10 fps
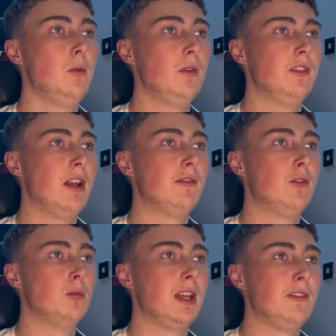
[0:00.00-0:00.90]
We've then
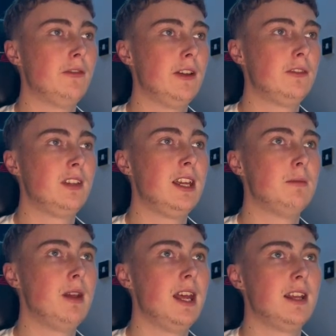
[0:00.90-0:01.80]
formed a
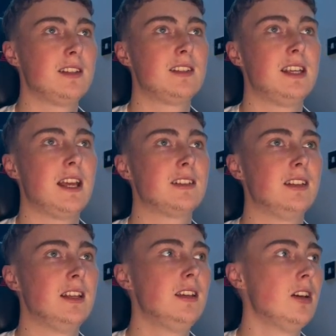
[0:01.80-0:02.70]
15-minute
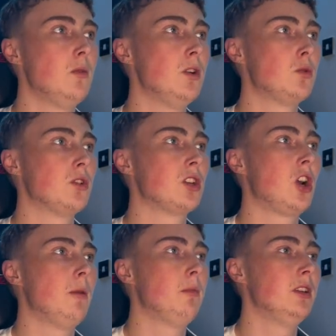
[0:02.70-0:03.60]
CSD, which was
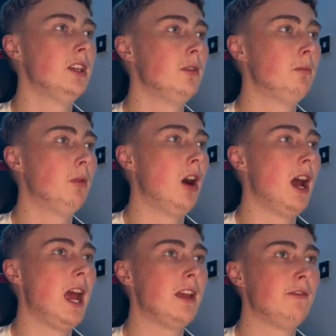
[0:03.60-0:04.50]
accompanied
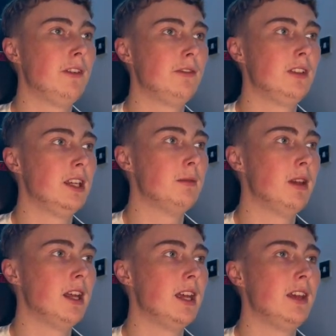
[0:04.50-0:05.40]
by a
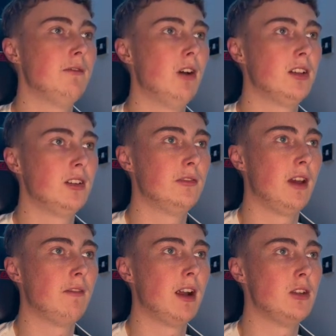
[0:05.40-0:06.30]
15-minute inverted
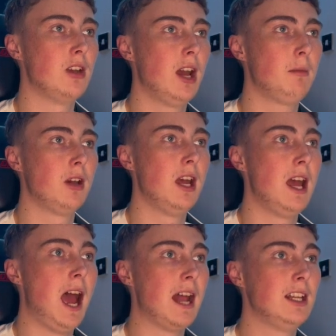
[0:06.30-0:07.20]
fair value gap.
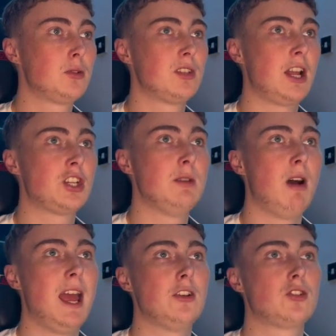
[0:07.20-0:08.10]
And this was actually
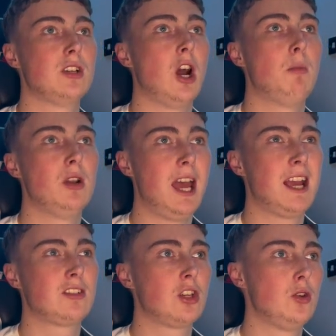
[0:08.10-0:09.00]
my entry. I'll put the
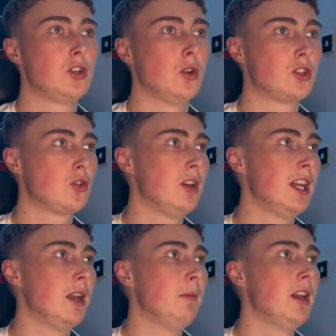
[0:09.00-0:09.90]
execution on screen
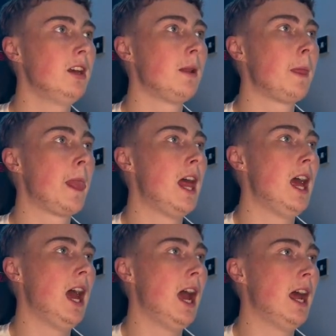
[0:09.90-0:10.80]
in a minute.
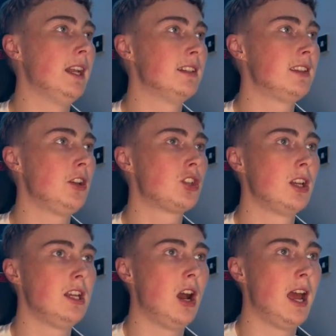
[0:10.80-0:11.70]
And
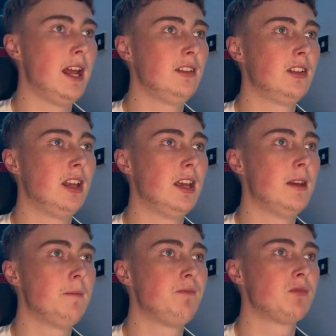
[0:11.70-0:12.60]
essentially, I entered here.